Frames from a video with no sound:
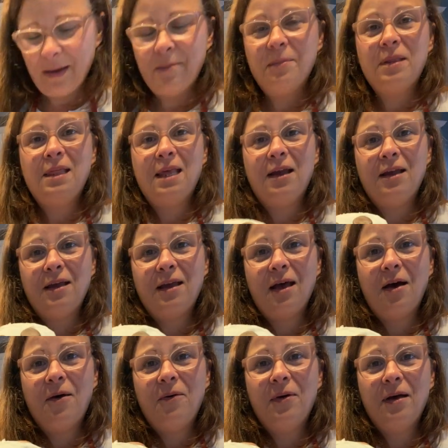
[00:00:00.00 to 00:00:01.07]
But there you
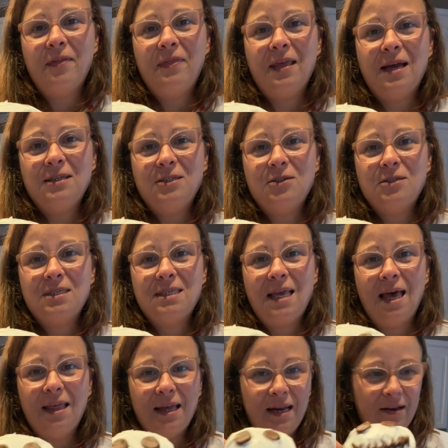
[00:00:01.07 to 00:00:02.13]
go. There's your
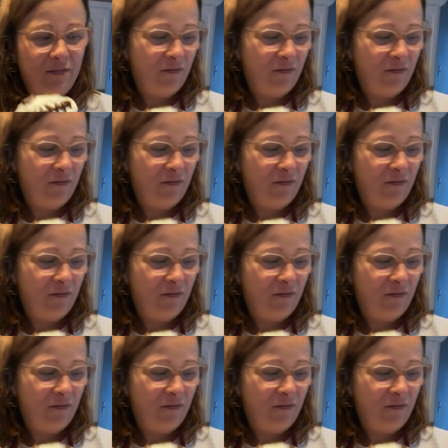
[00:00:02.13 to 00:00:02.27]
skeleton